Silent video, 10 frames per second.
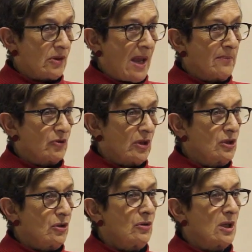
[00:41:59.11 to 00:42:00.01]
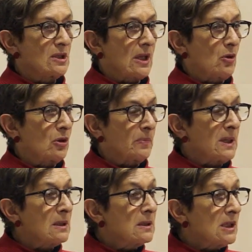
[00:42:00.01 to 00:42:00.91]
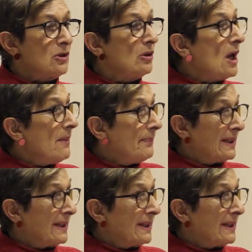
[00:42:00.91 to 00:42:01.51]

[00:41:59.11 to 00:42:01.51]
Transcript: tame trade unions that couldn't be continued,